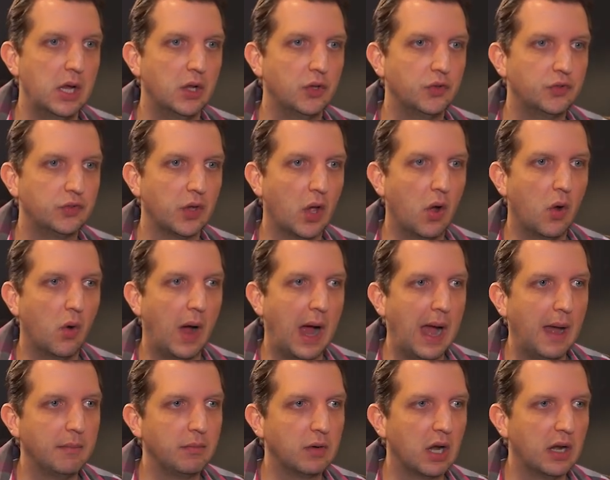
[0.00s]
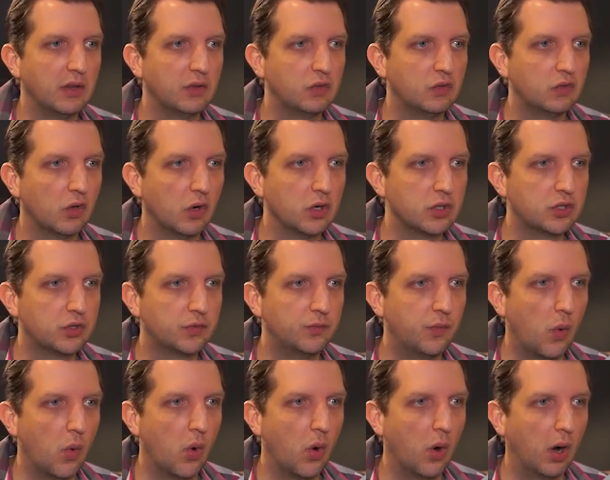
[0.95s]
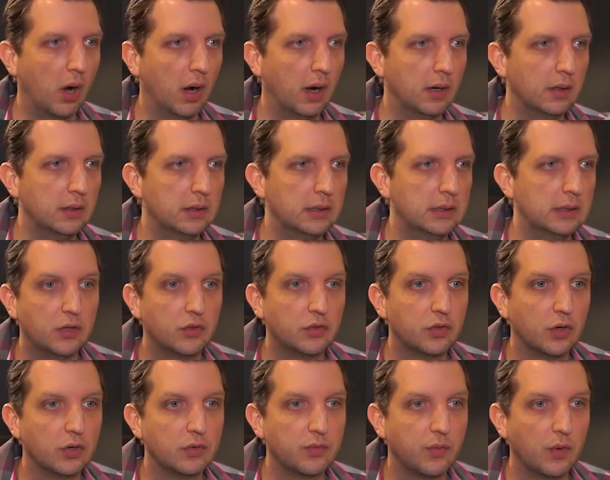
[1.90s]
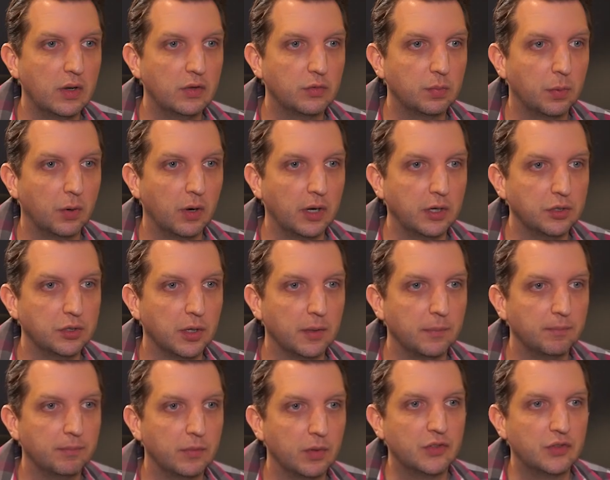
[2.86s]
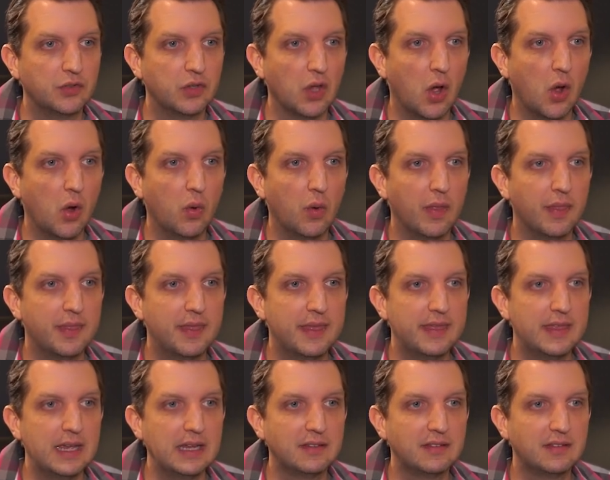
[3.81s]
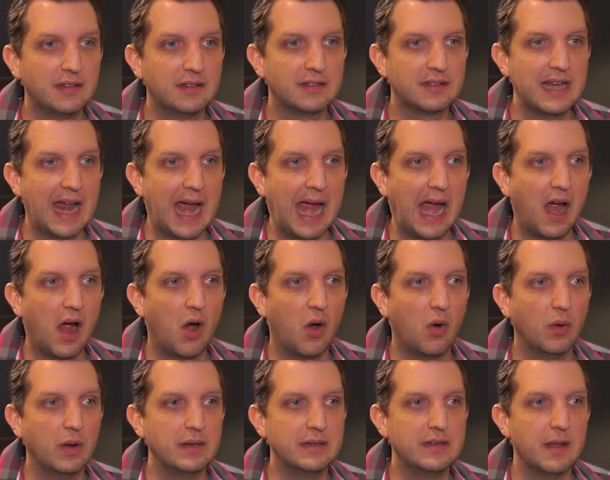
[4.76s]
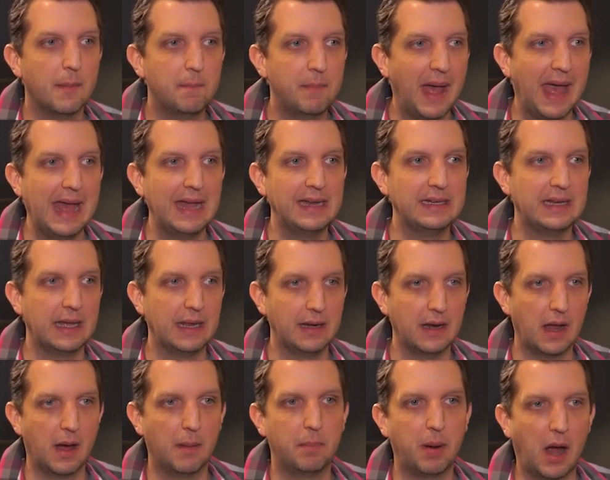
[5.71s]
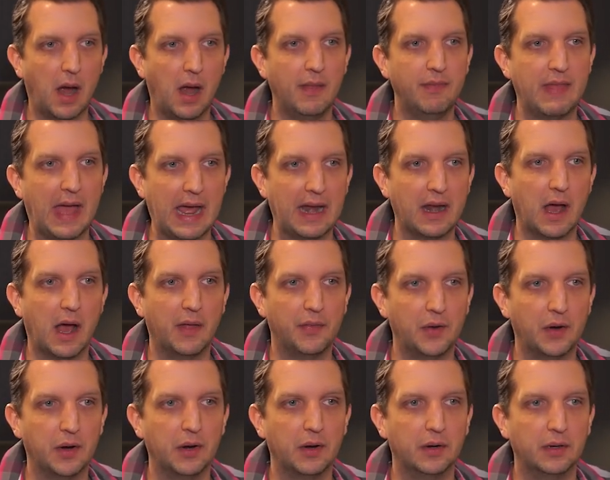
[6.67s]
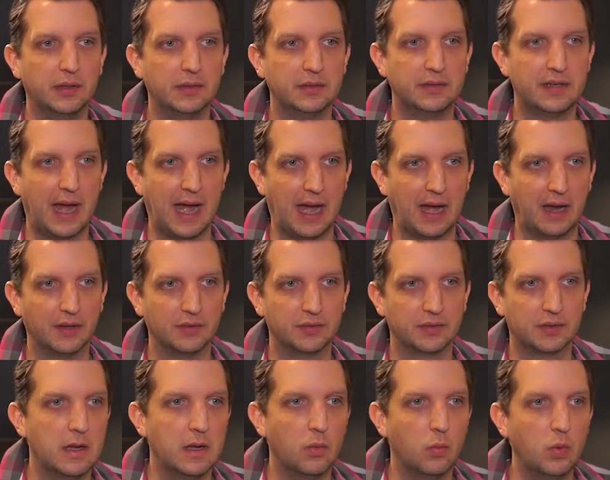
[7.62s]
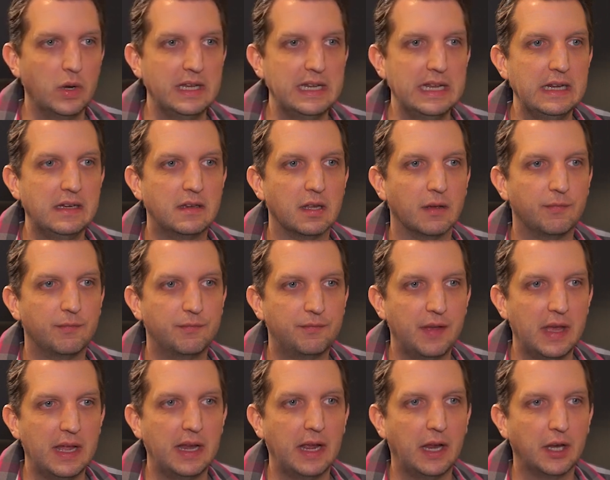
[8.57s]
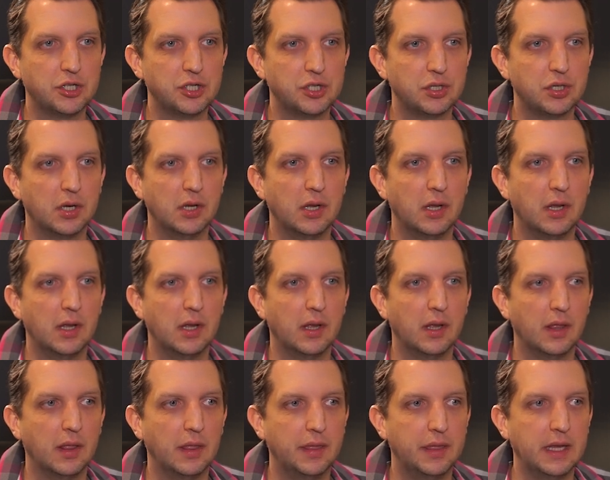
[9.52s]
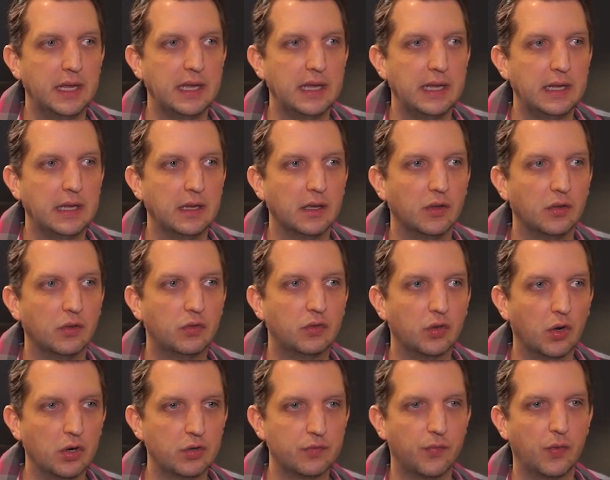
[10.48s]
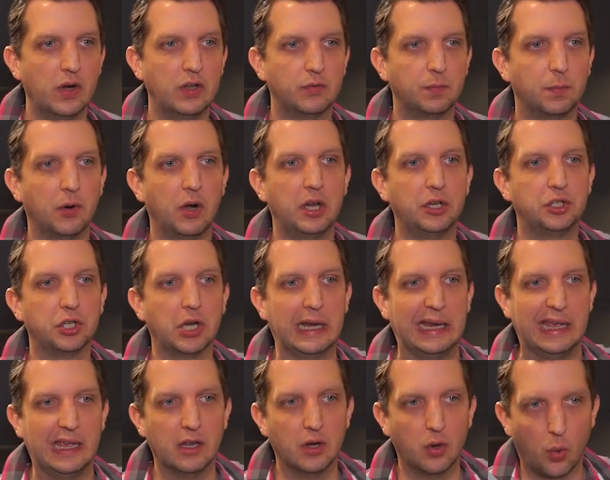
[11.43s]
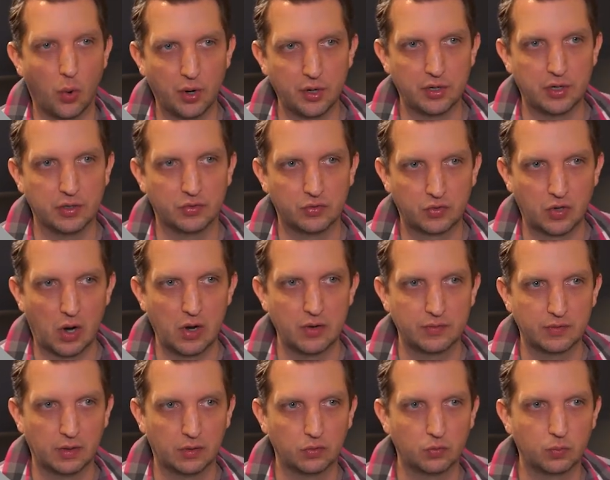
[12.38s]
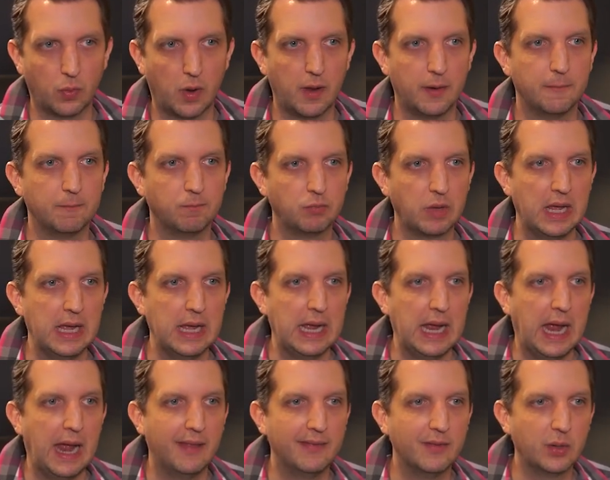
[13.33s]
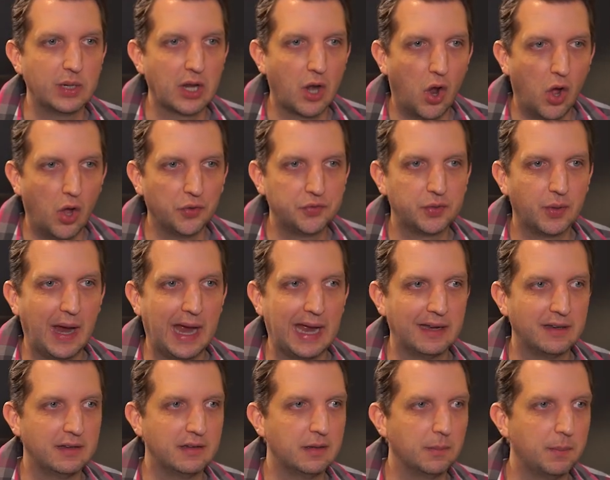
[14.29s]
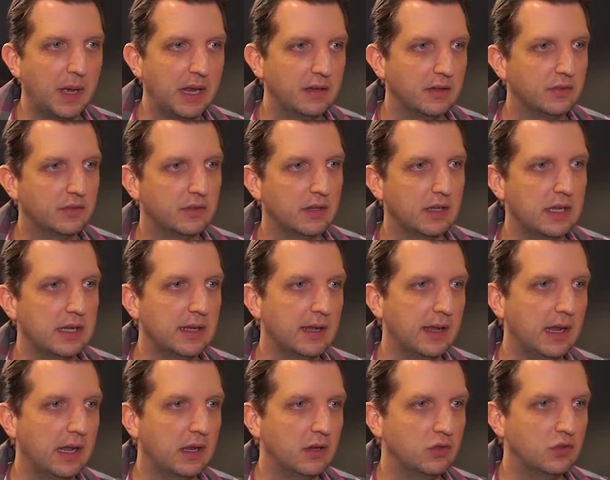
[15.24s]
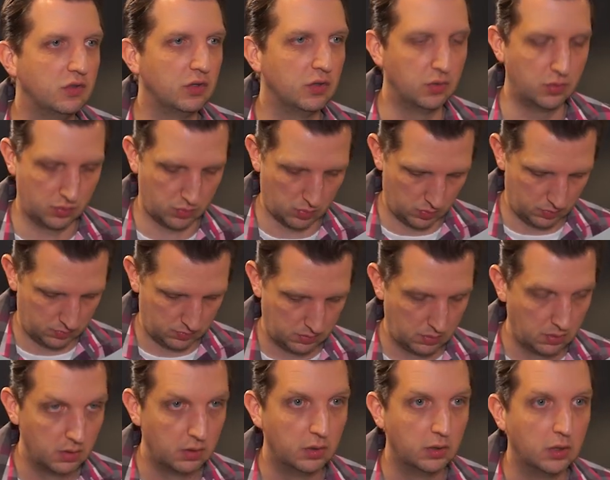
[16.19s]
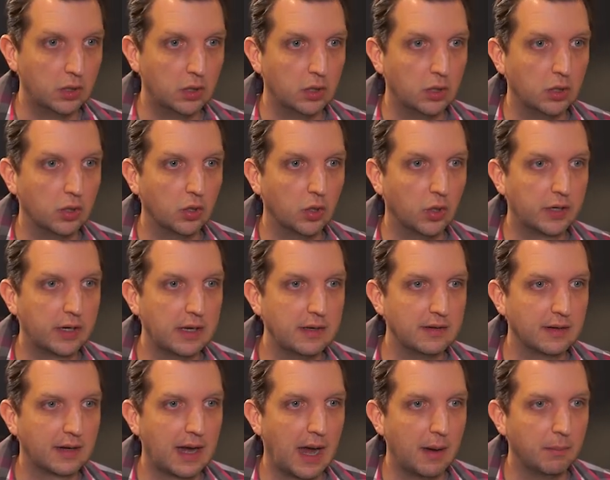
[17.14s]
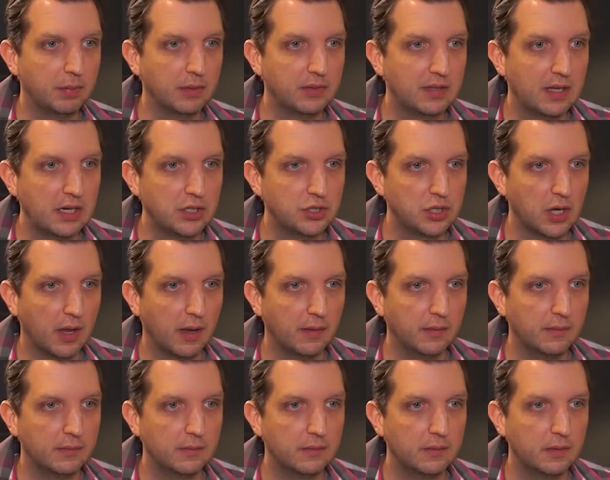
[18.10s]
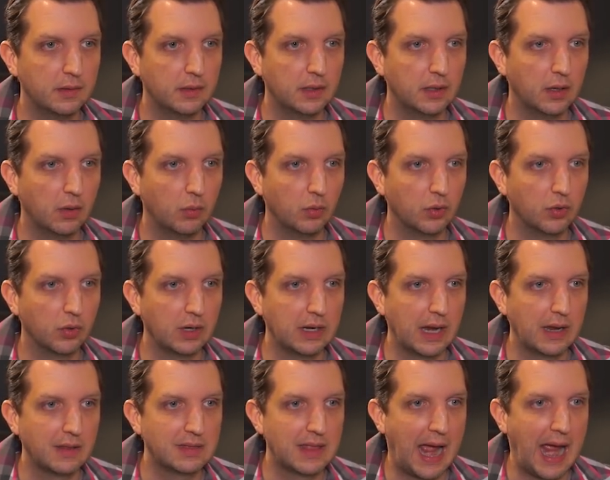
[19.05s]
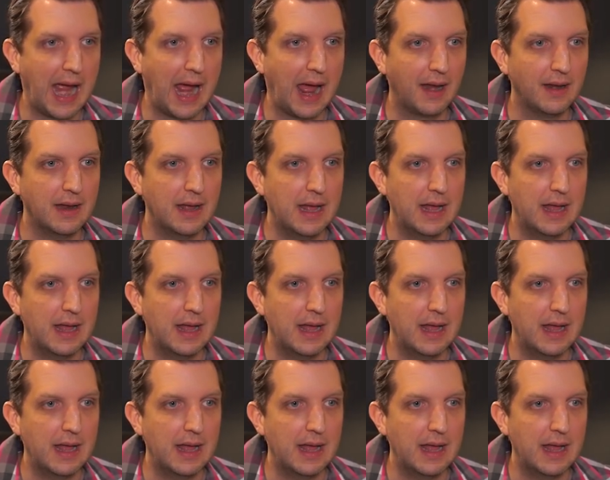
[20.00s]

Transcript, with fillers: So I'm going to search for search for inspiration. So this is now dependent upon that other task. We need to finish the search for inspiration in order to start this one. And then we can also add a dependency into look into competition. We'll create that.